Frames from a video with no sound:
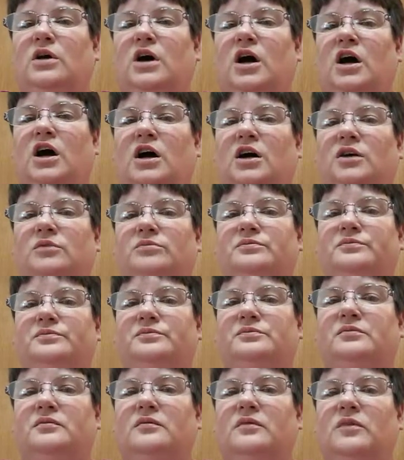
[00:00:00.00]
um,
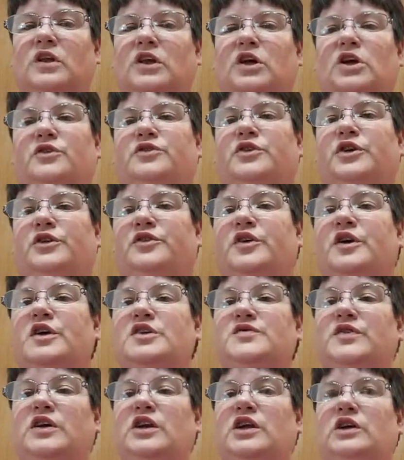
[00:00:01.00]
you know, for
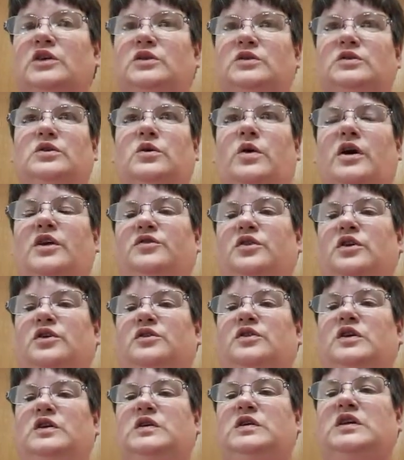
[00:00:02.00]
first video, quite a few
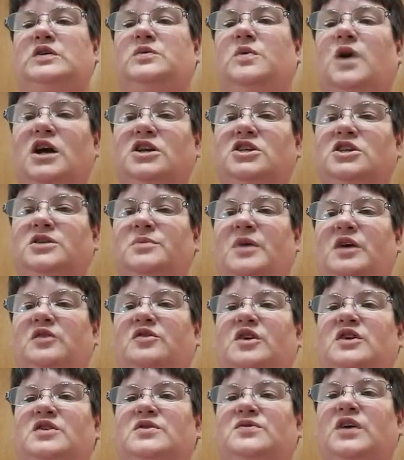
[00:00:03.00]
of you did watch my
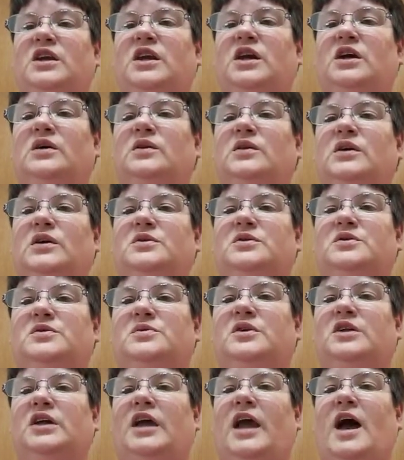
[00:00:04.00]
first video. I was
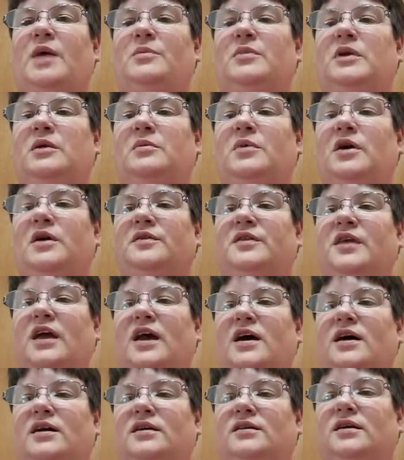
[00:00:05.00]
really happy about
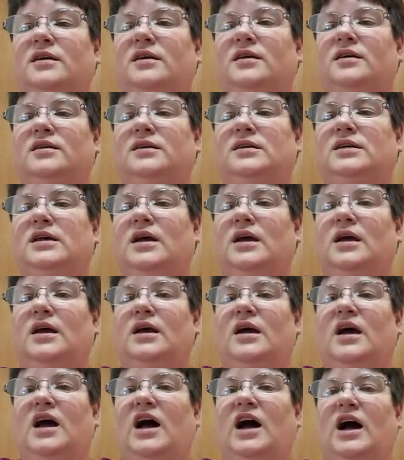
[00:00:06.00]
that. And
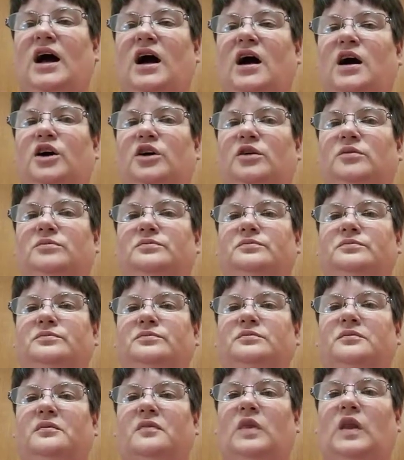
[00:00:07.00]
um,
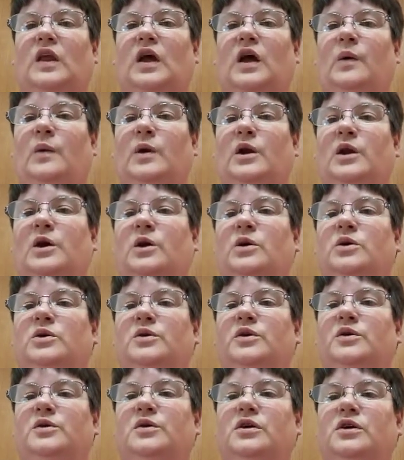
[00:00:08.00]
I want to know
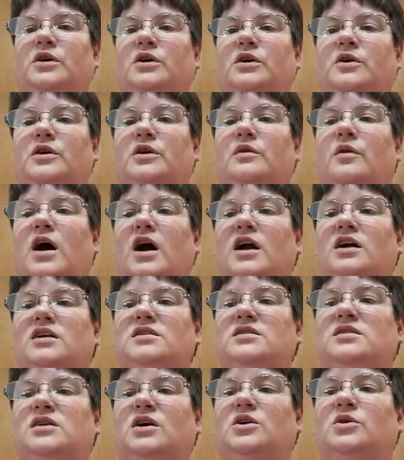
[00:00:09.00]
who, who you are,
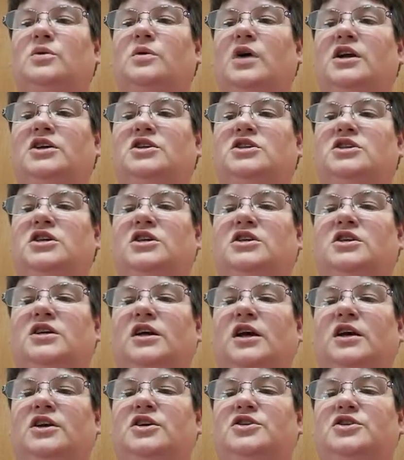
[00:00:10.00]
so why don't you
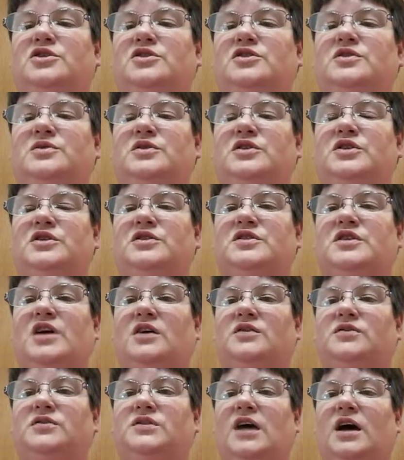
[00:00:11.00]
introduce
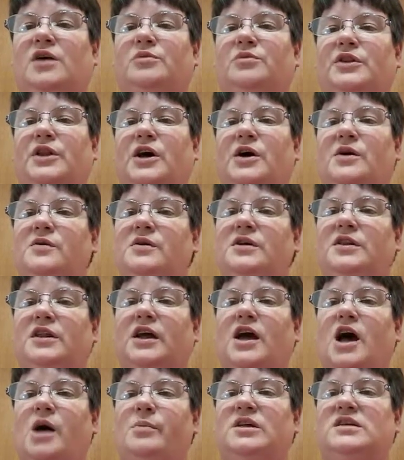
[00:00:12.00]
yourself down below in the
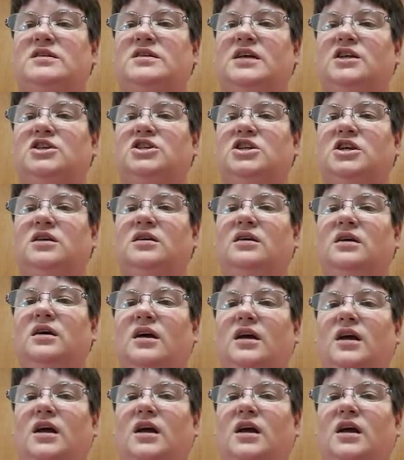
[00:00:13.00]
comment section.